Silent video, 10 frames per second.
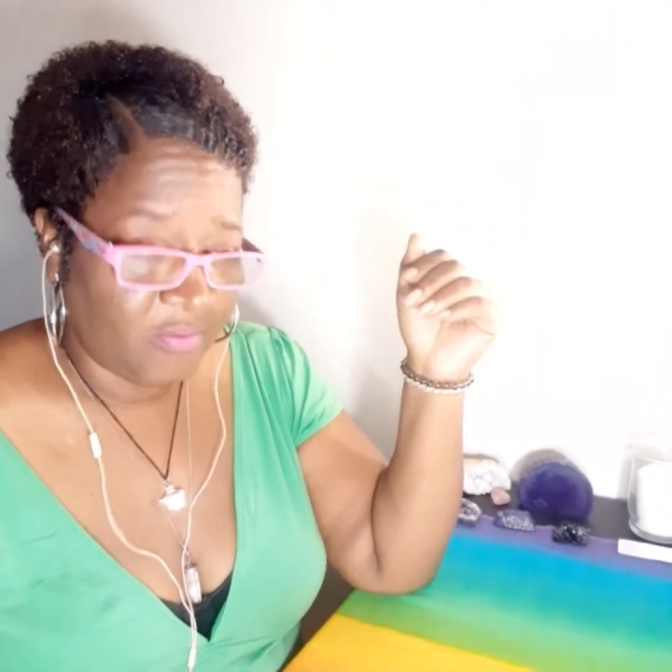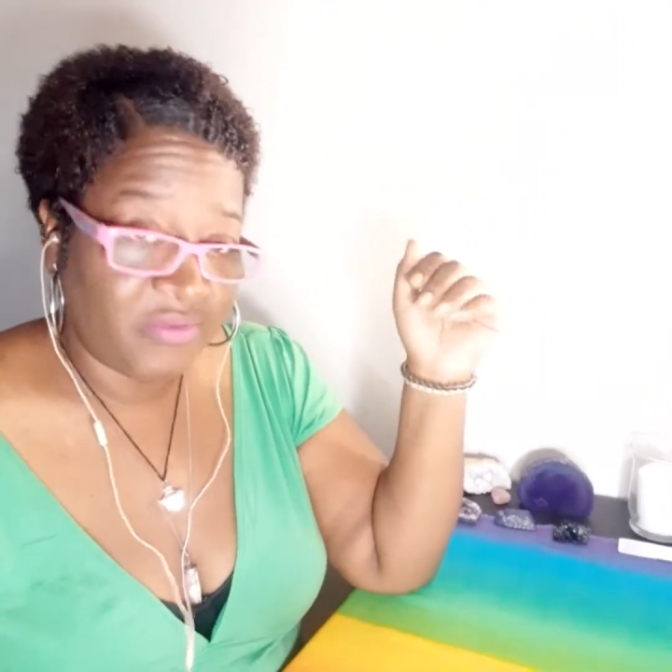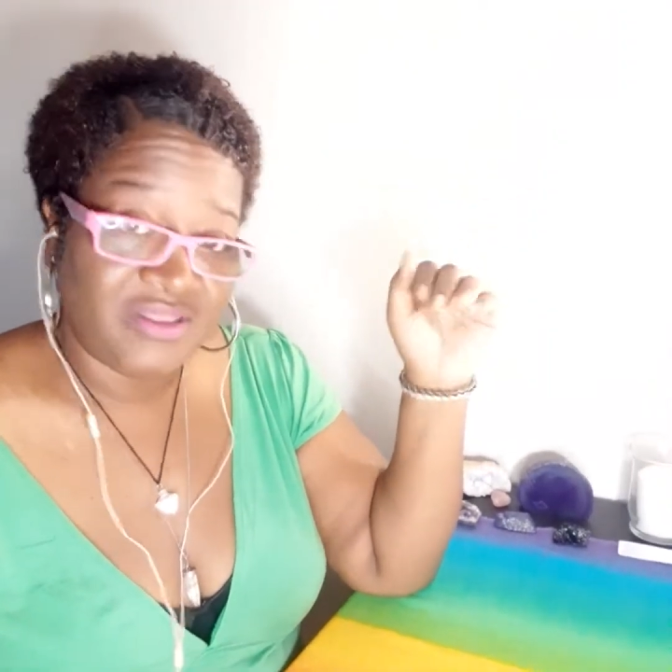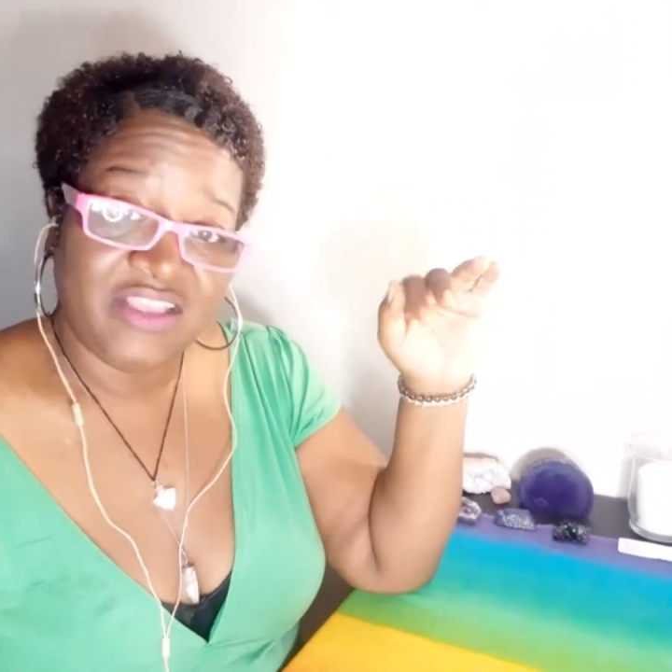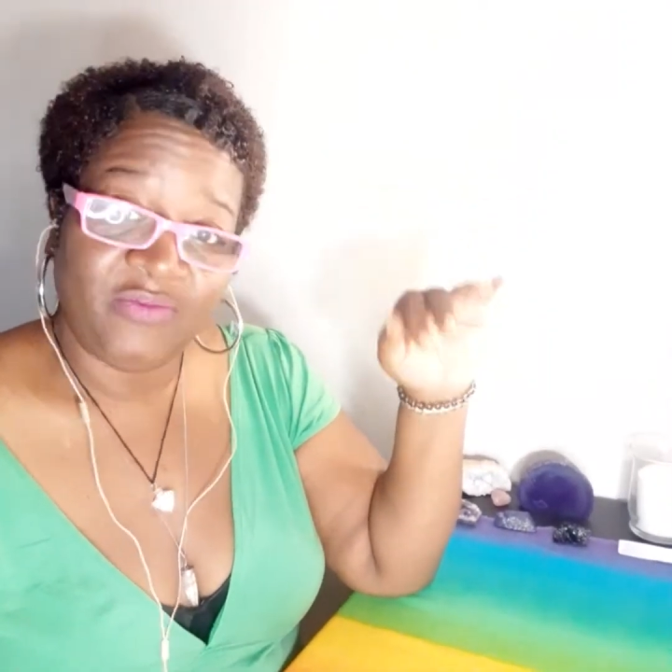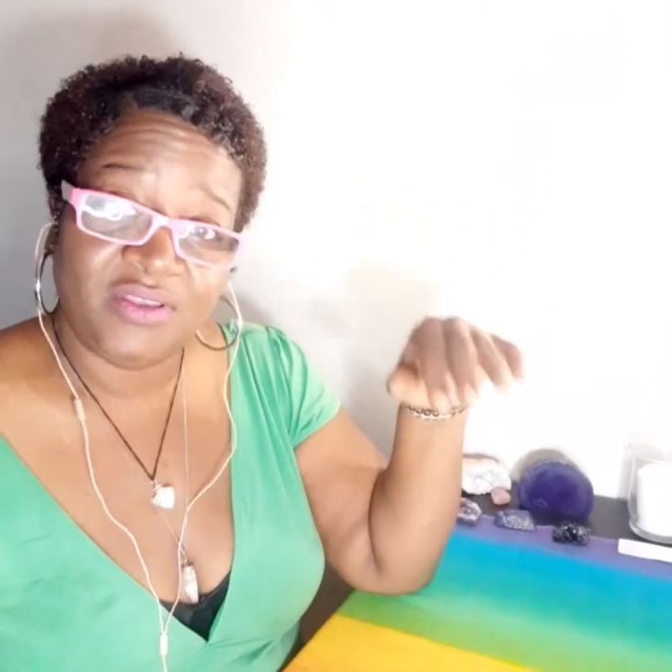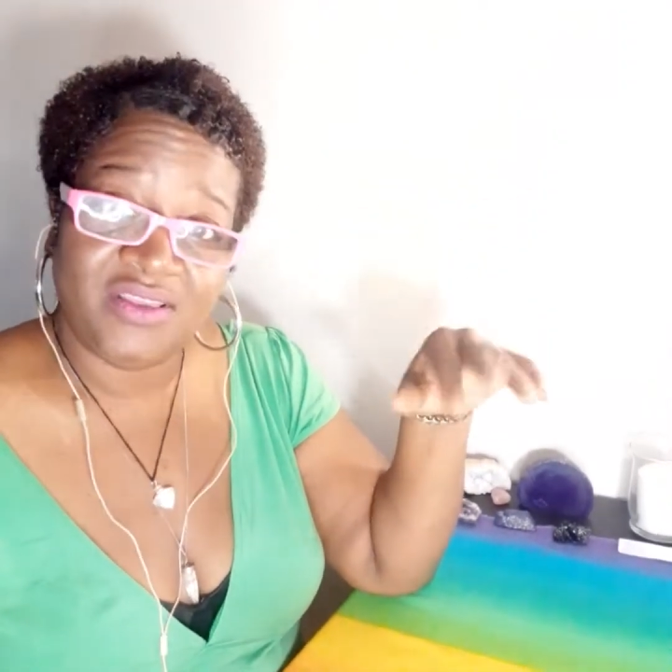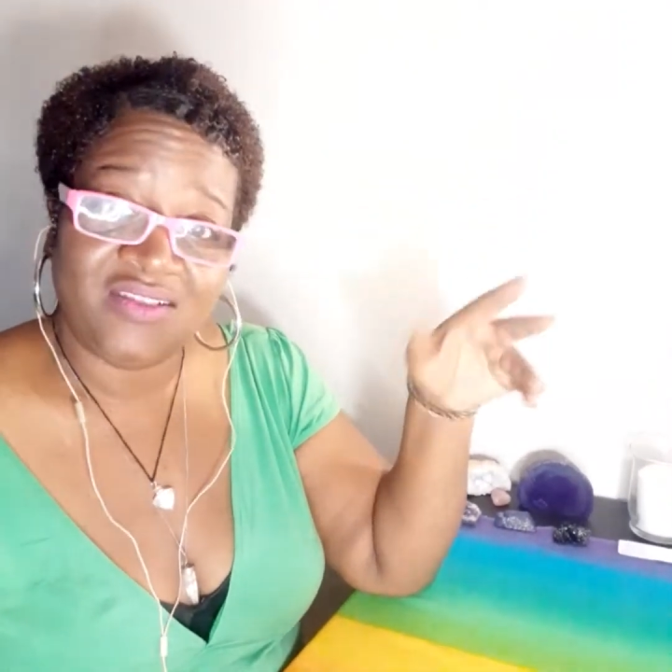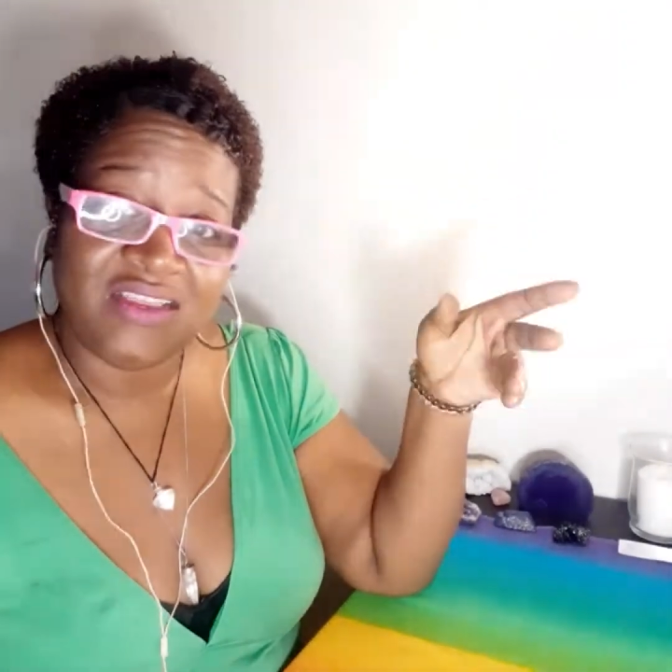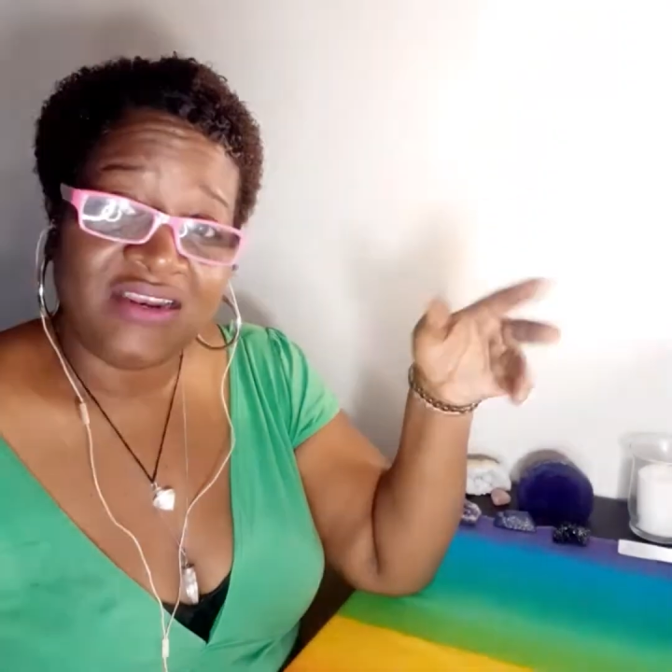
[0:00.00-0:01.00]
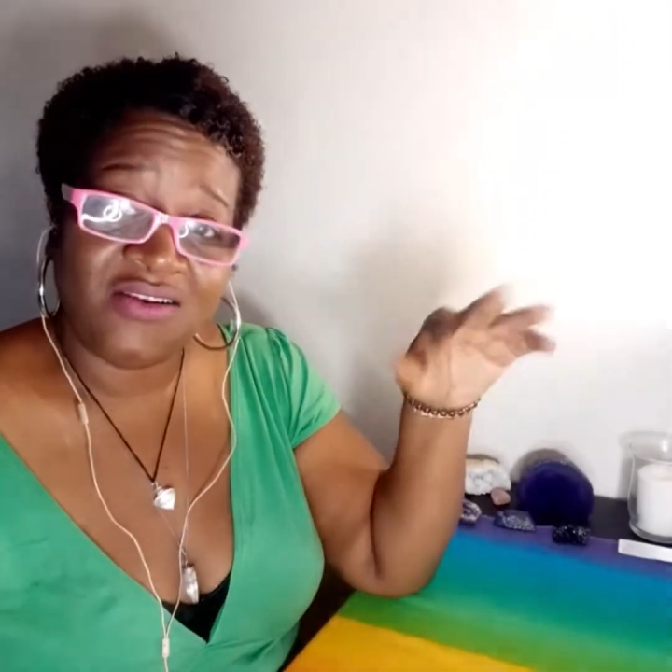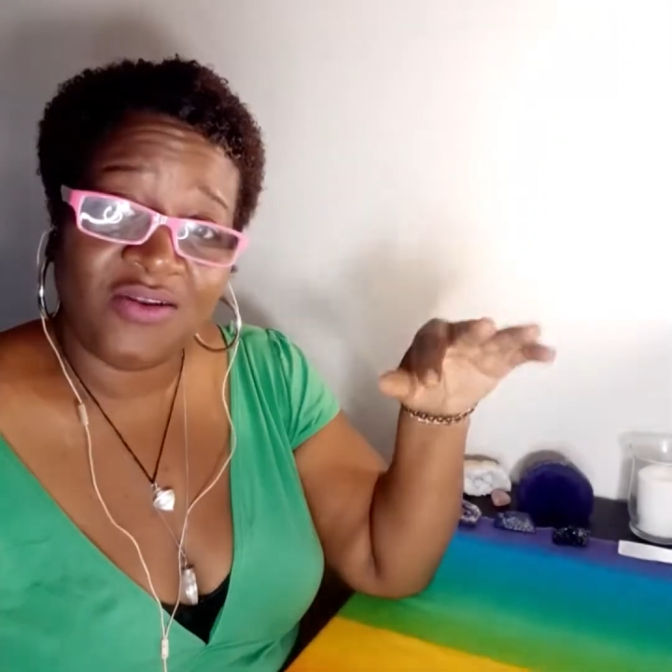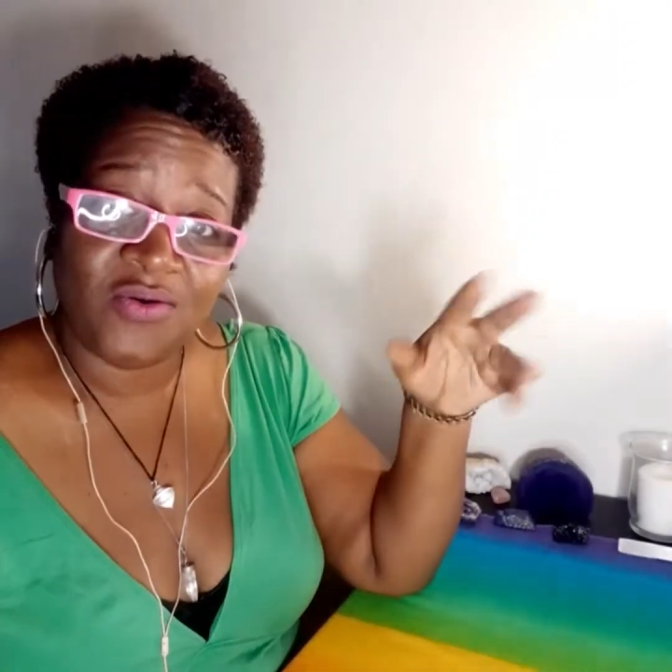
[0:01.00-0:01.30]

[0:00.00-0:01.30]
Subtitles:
but that's because he didn't know